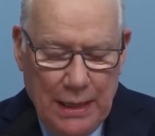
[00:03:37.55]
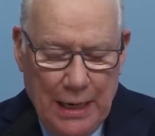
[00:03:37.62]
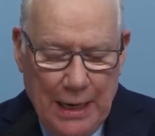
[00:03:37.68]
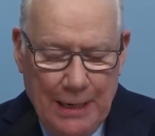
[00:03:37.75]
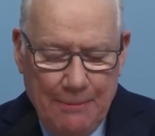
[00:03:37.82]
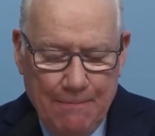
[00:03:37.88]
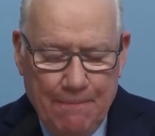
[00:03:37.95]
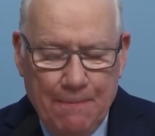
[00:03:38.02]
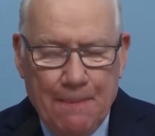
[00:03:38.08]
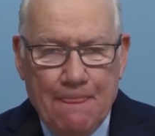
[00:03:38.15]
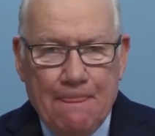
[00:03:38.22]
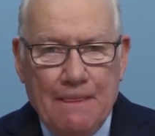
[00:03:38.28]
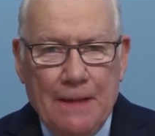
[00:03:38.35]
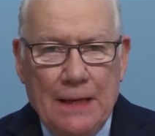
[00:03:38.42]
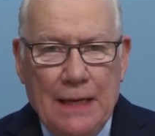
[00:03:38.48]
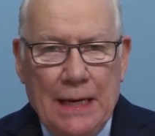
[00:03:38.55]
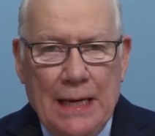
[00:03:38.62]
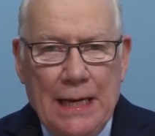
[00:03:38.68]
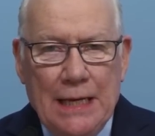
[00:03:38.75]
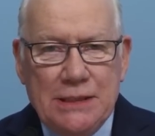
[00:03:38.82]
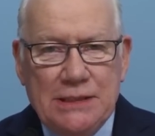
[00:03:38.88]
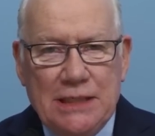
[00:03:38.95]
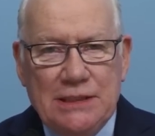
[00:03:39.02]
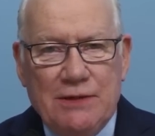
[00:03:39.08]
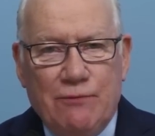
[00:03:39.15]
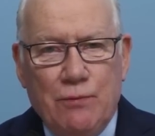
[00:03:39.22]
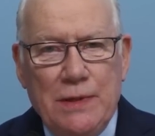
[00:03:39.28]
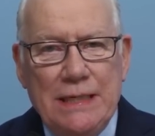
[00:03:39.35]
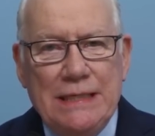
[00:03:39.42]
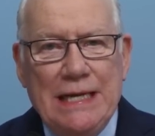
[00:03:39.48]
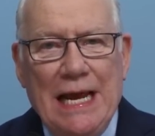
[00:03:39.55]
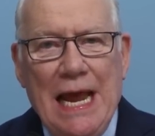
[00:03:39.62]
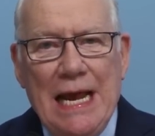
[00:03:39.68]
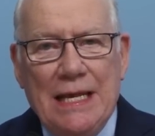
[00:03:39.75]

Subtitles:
usually implies, hard work.